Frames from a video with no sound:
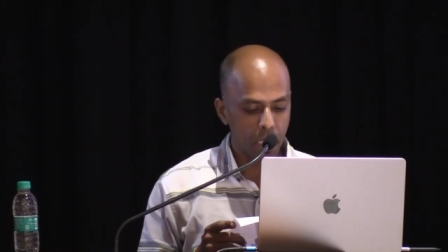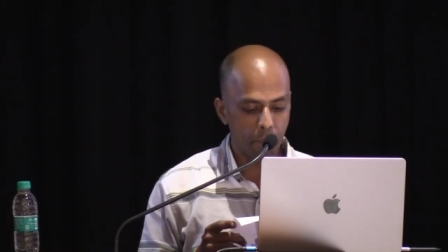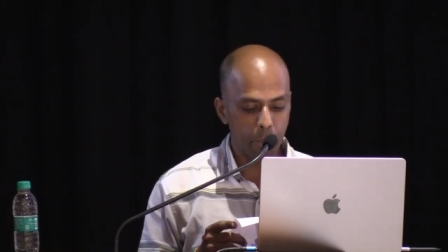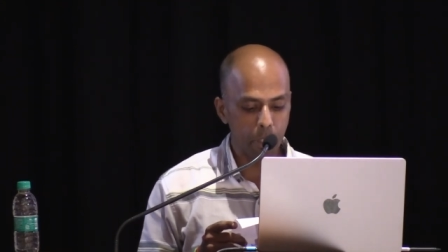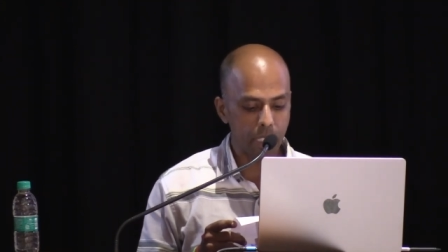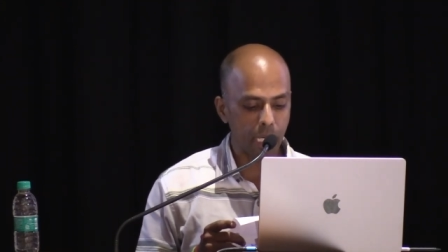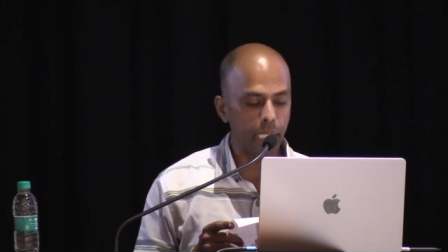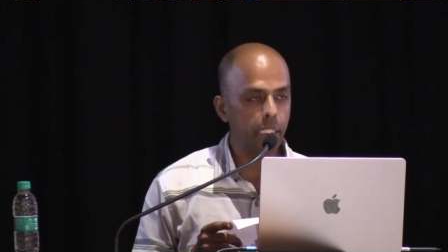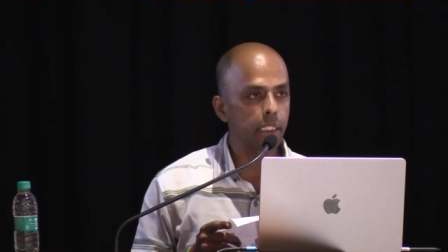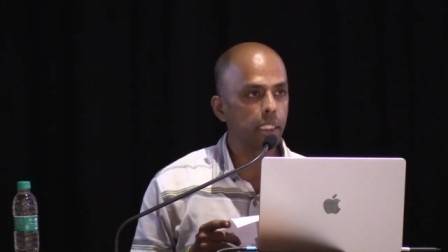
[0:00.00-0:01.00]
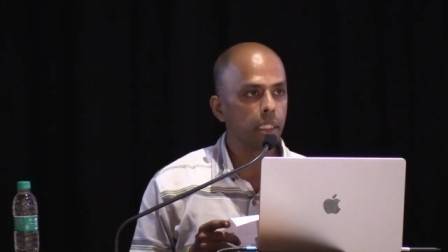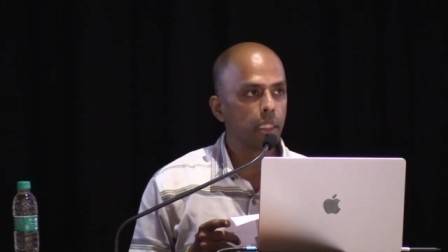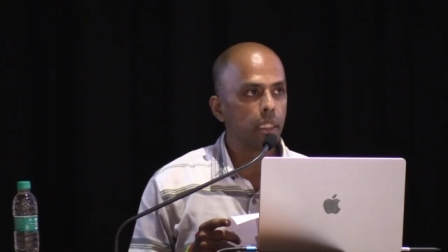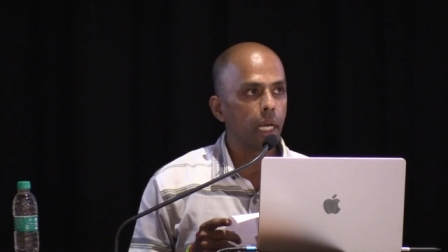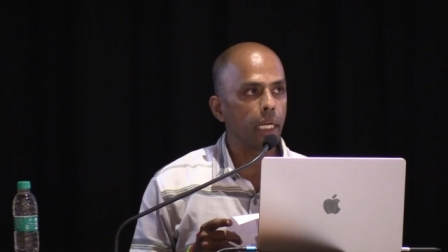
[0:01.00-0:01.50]
computer
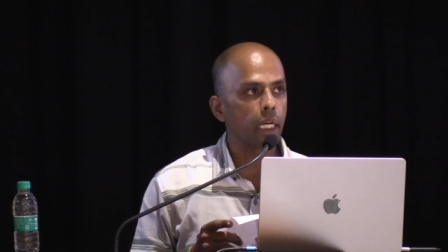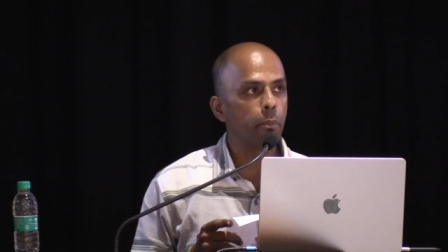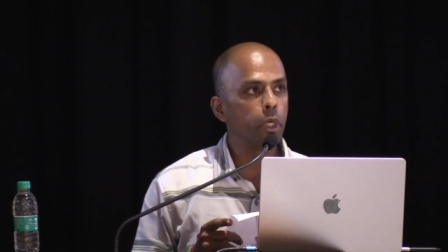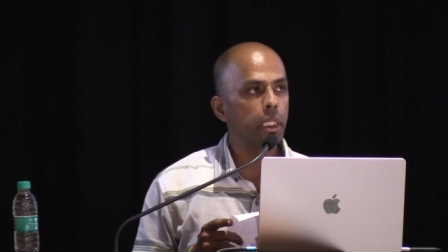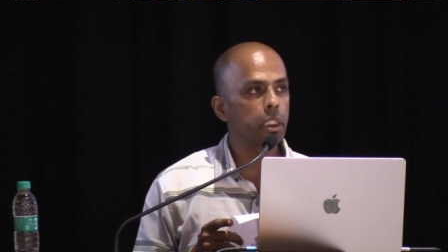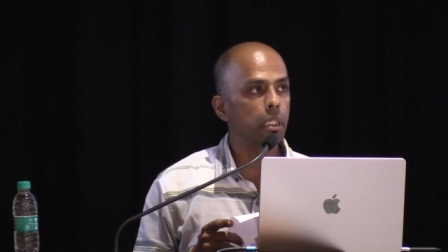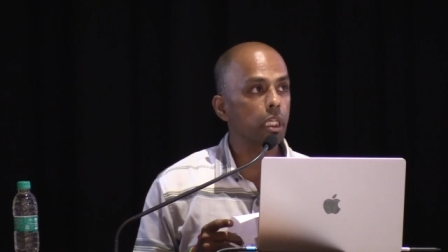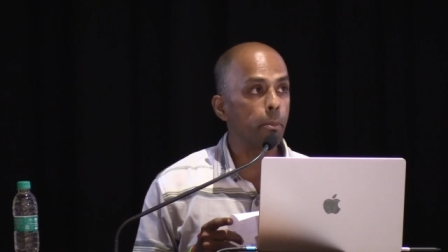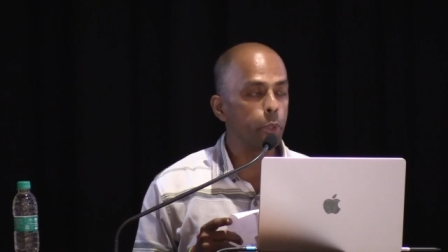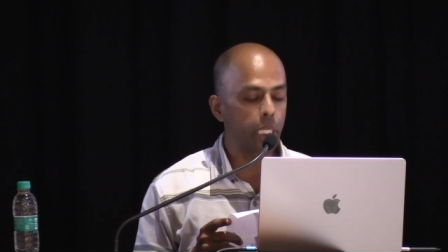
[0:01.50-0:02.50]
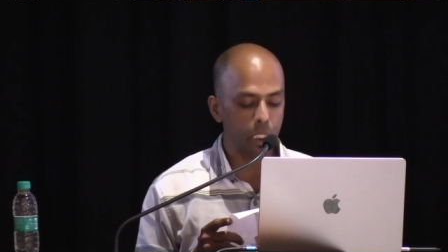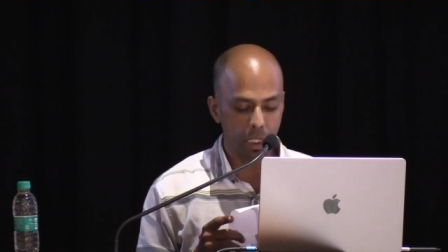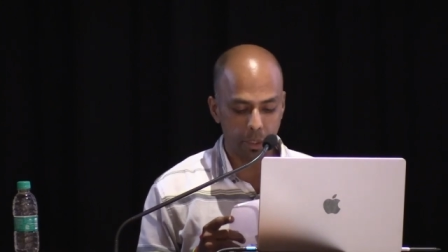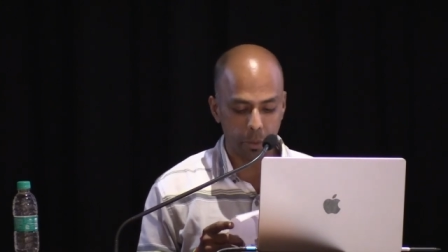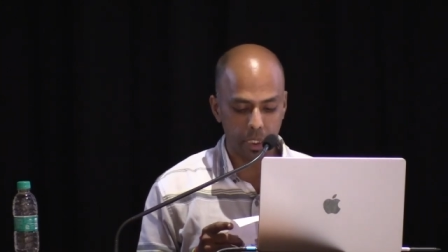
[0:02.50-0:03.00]
science, and
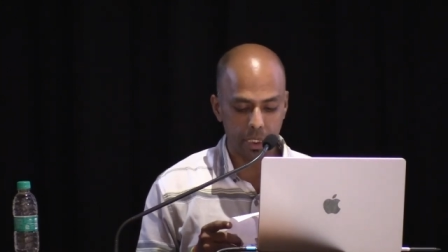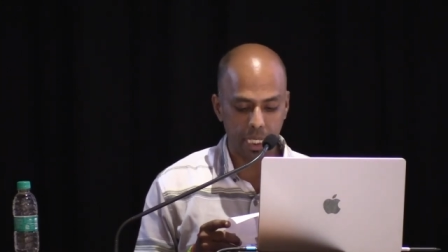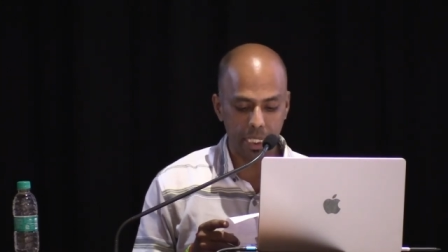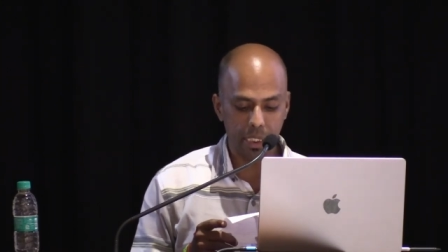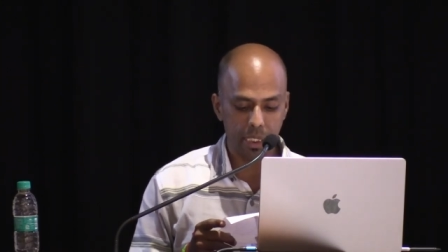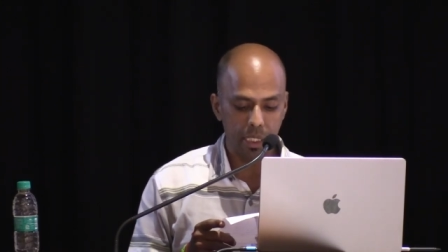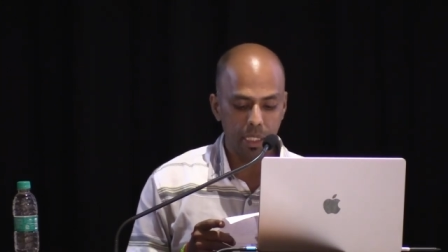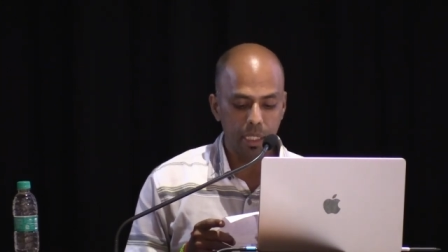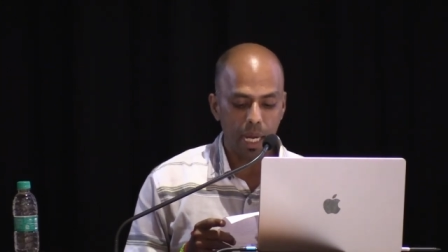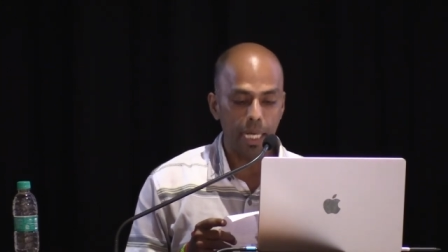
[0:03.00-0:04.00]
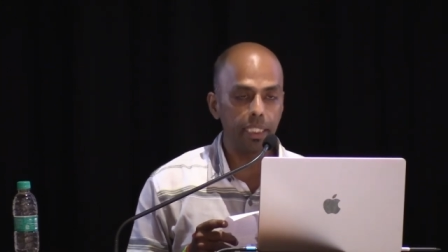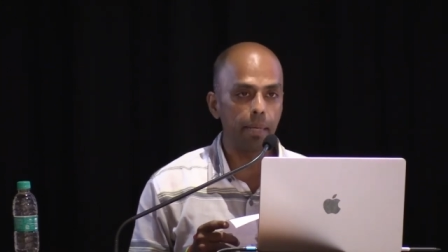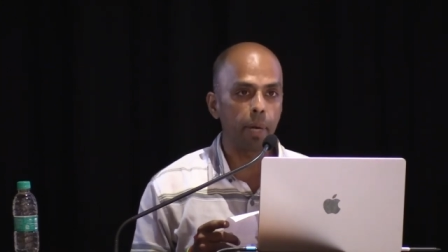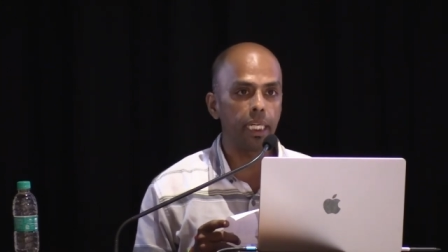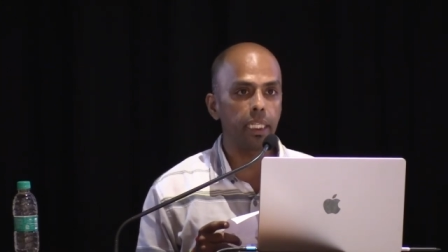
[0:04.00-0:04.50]
computational social science at
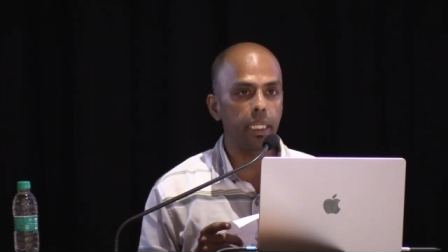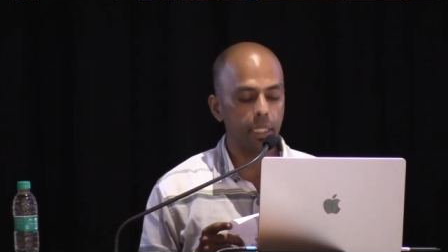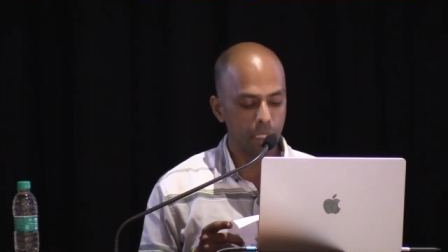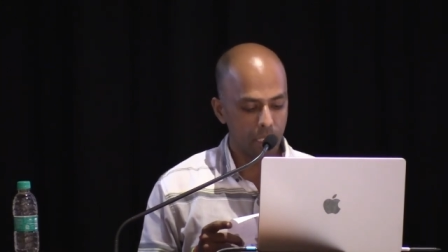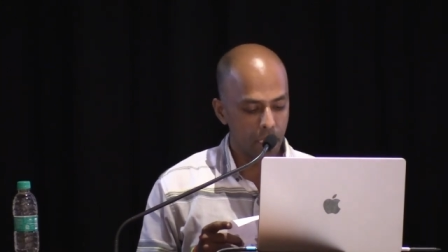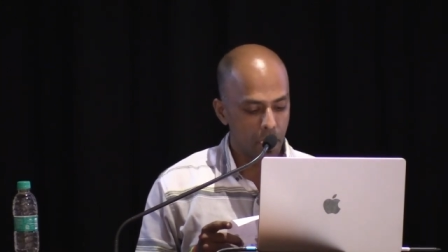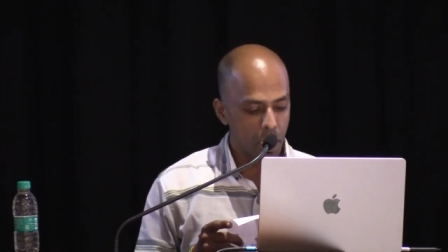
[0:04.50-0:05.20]
the MIT,